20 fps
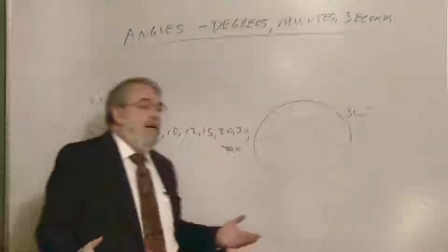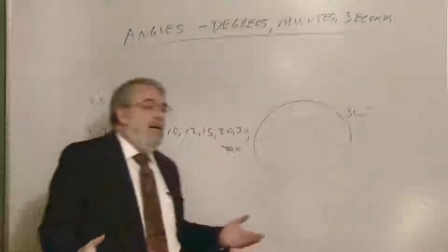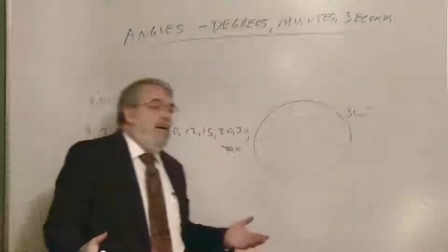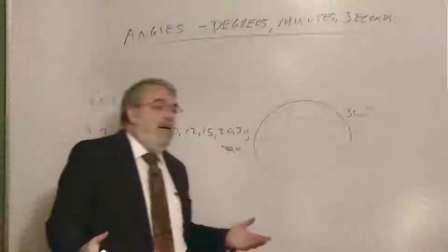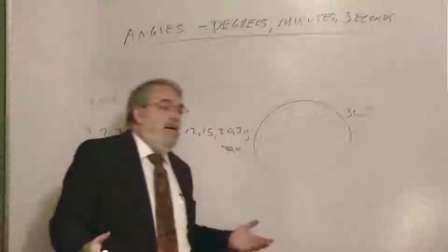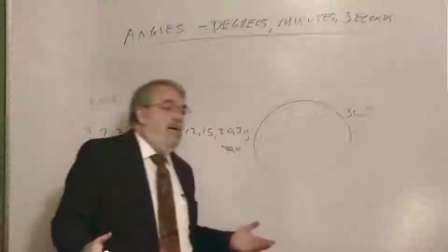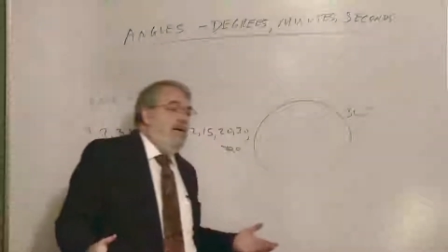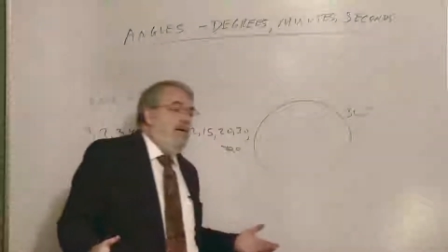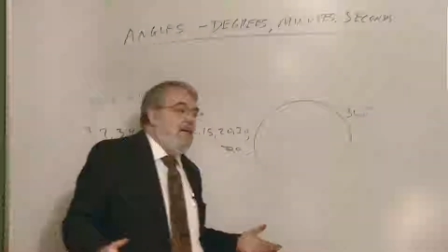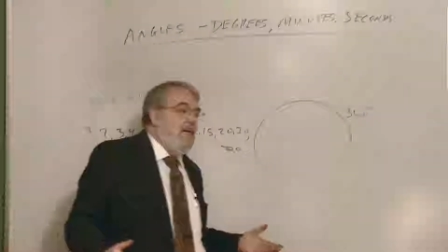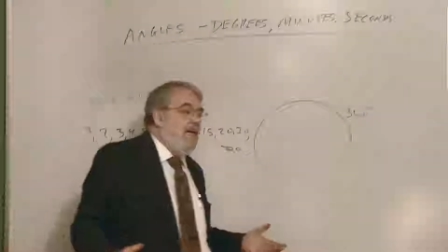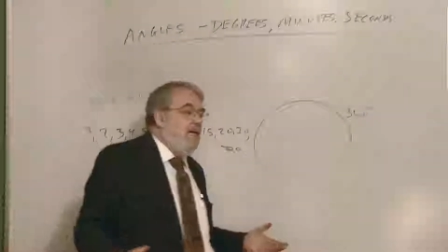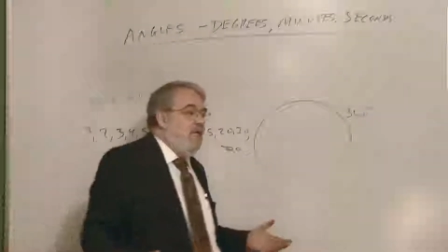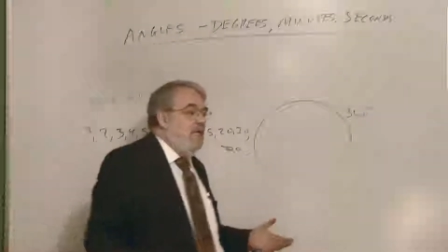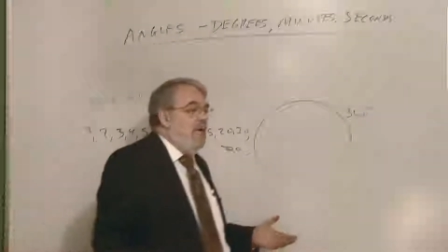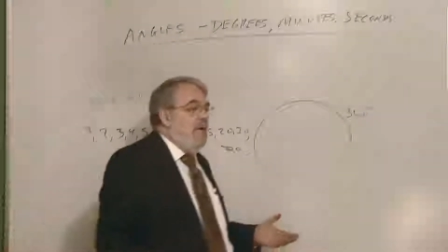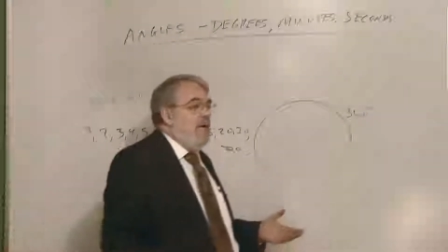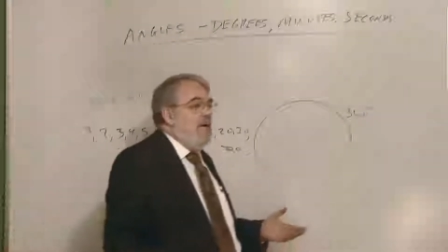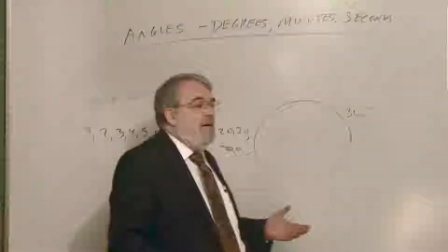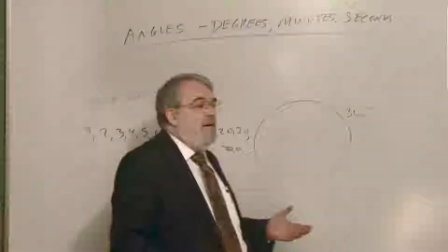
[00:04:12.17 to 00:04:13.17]
they
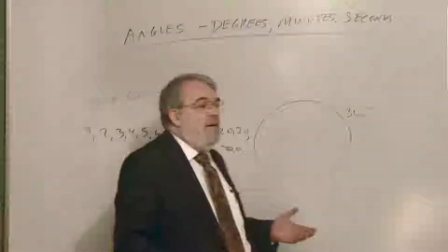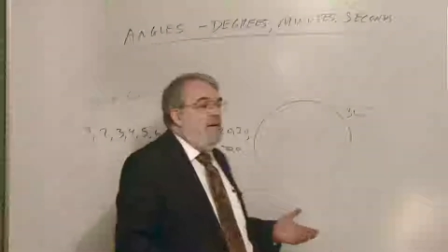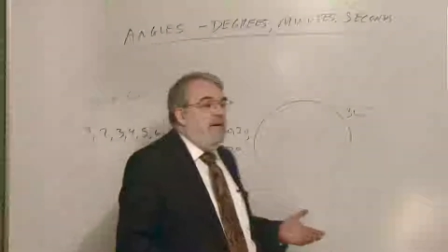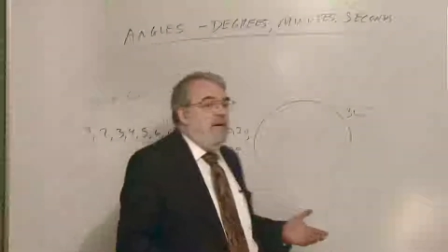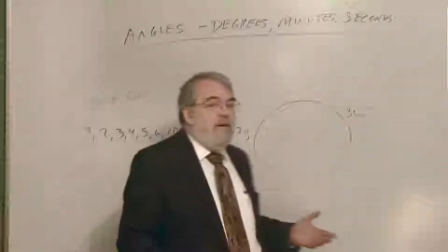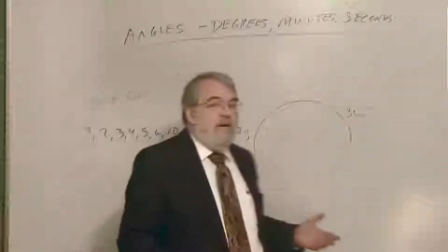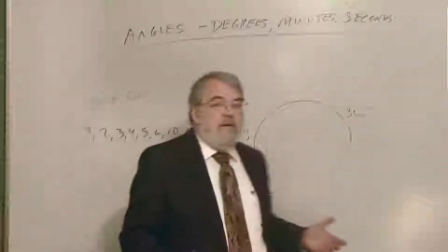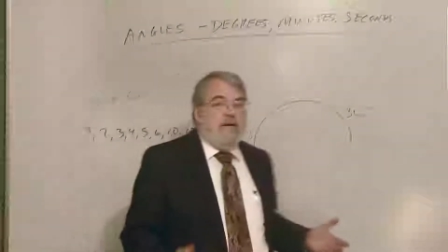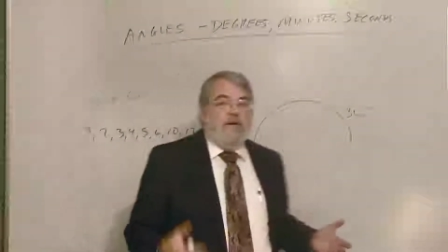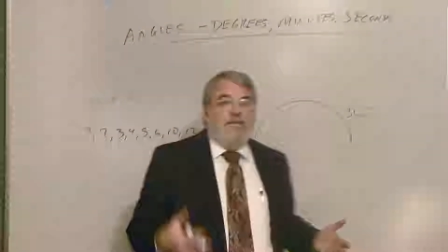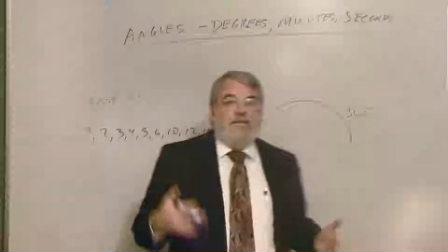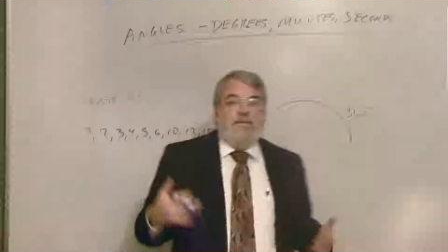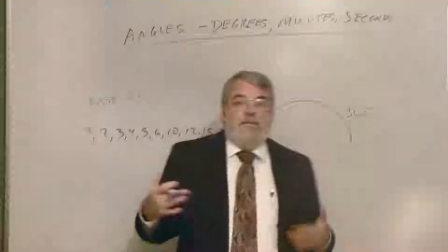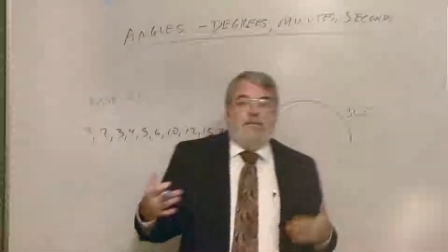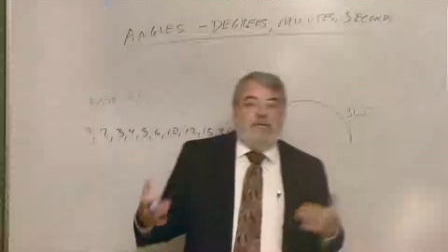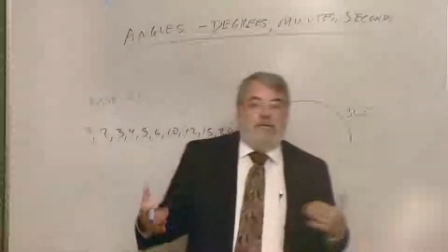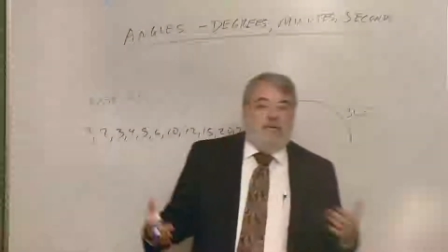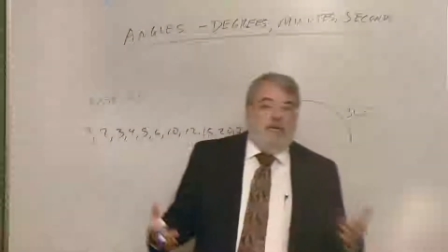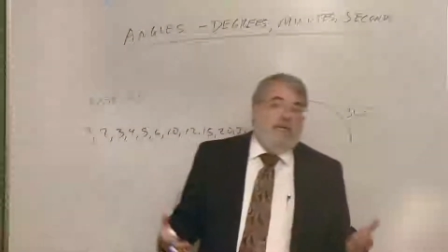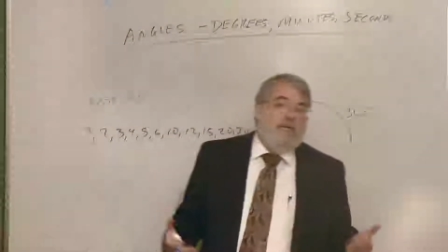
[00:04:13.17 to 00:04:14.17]
created the
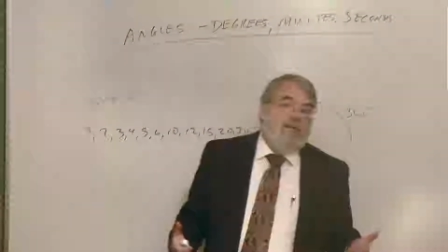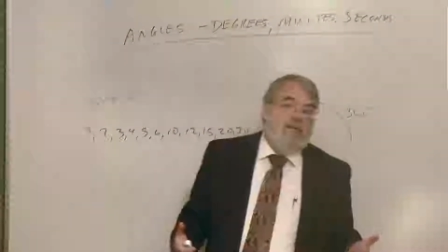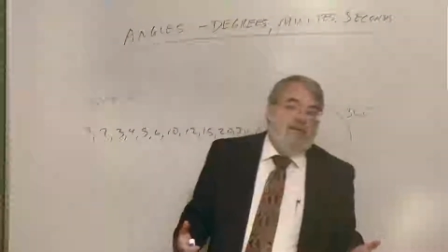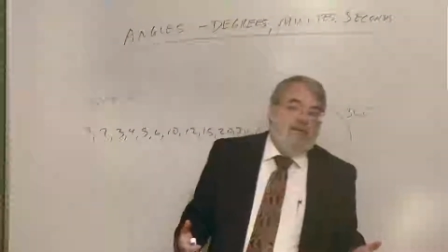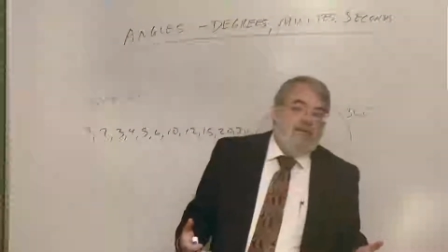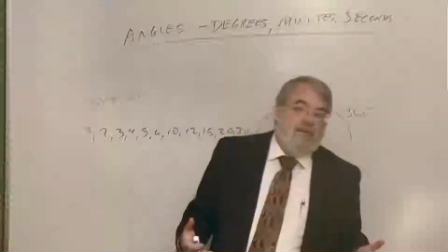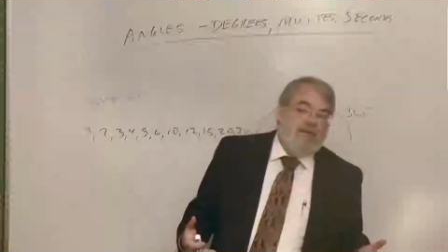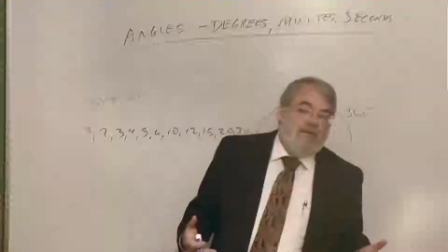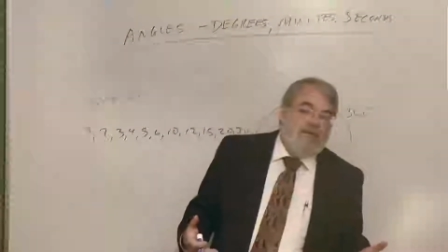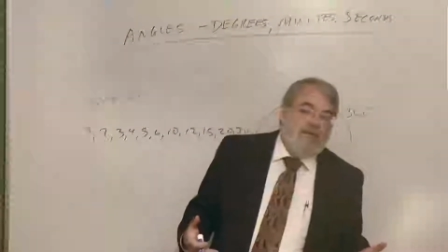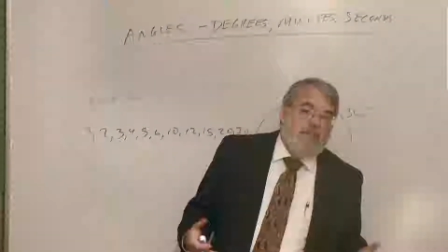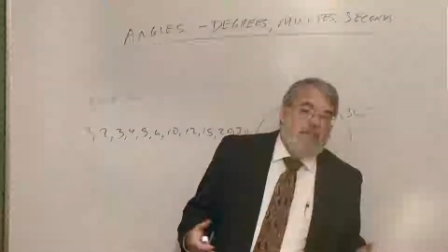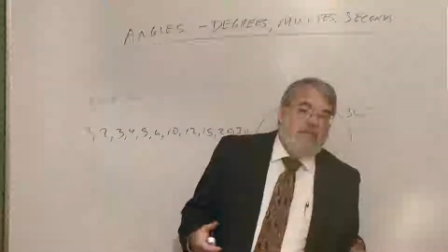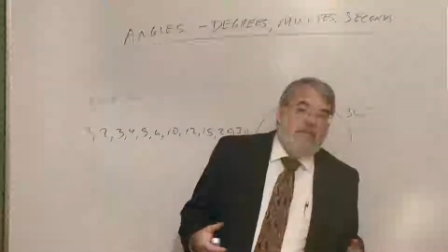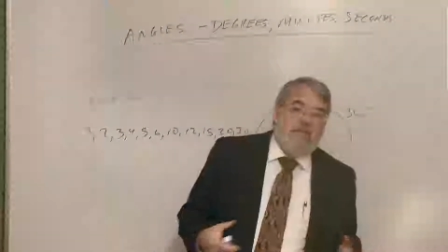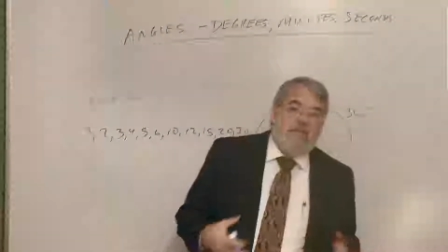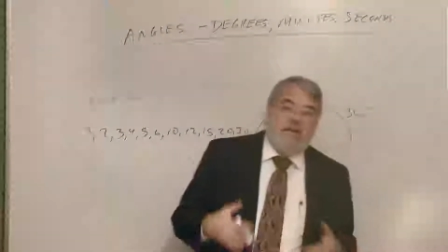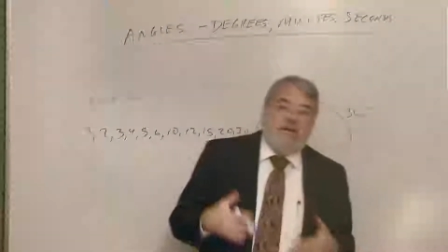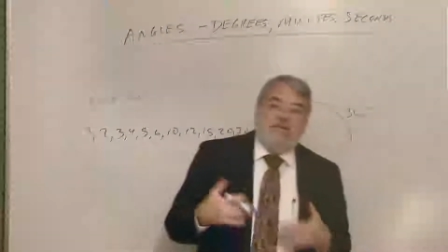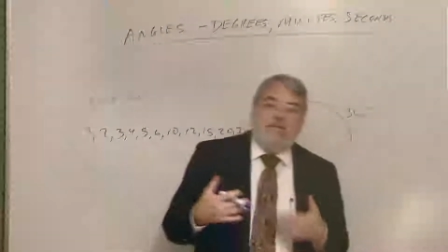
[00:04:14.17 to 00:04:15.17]
decimal system,
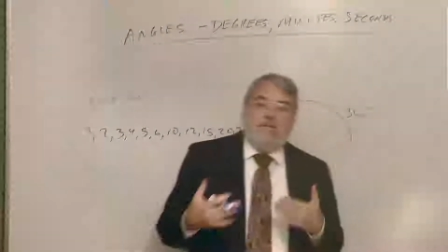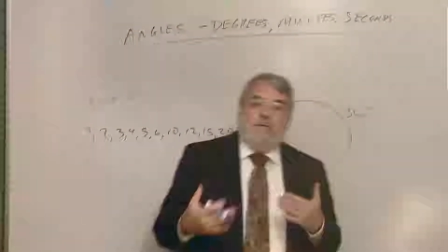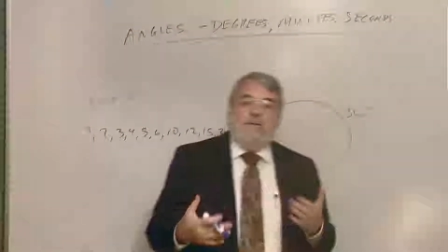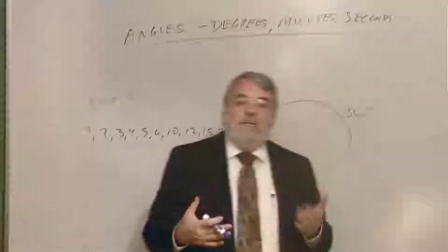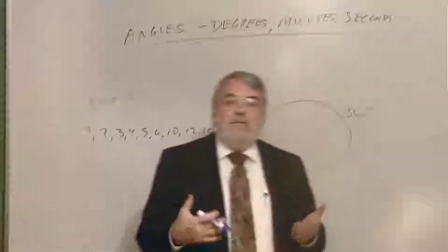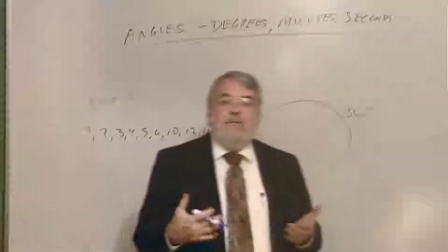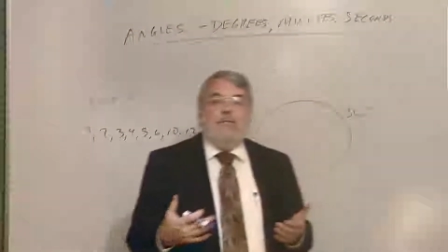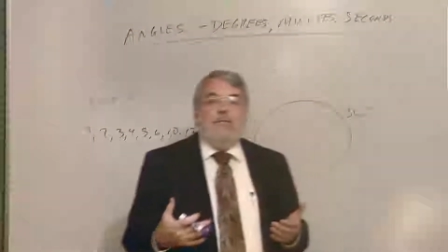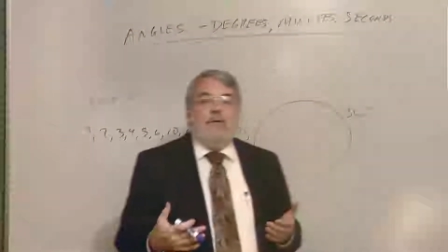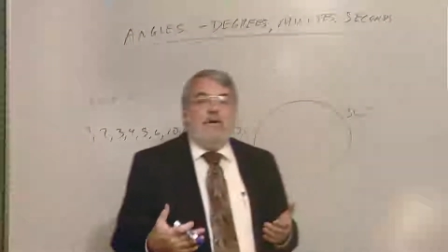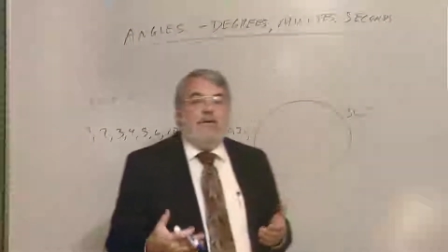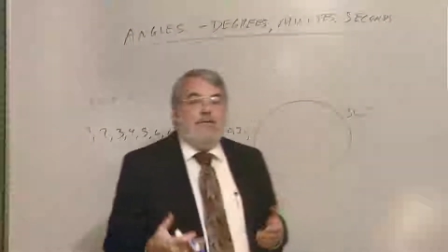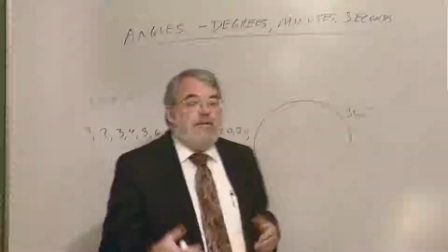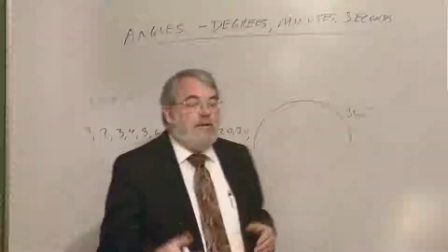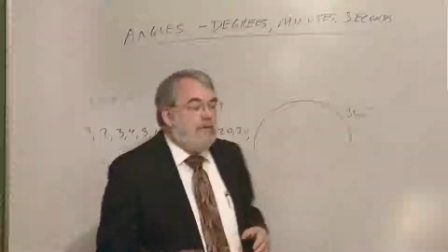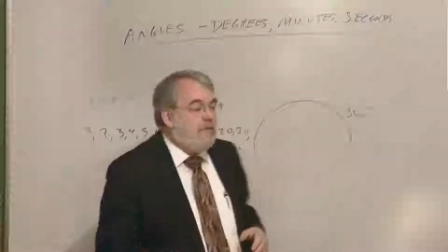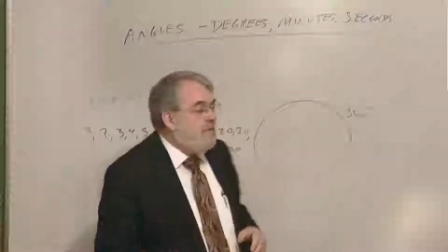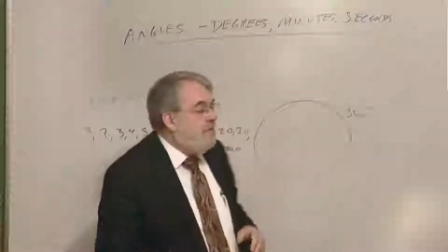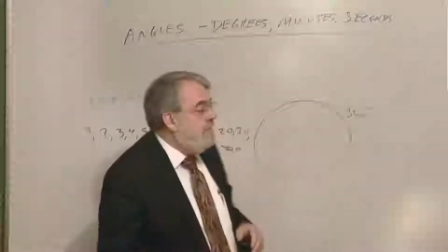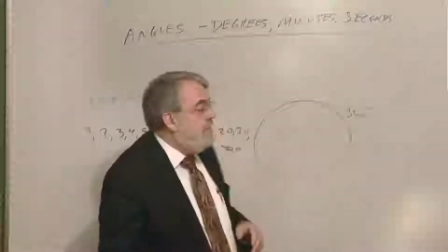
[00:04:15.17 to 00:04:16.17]
decimal
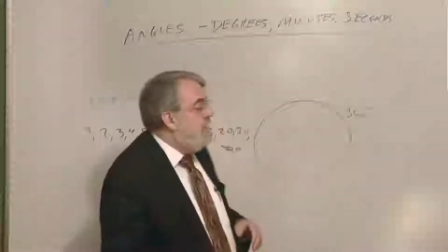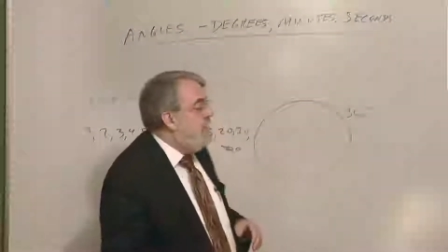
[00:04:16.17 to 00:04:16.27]
numeration.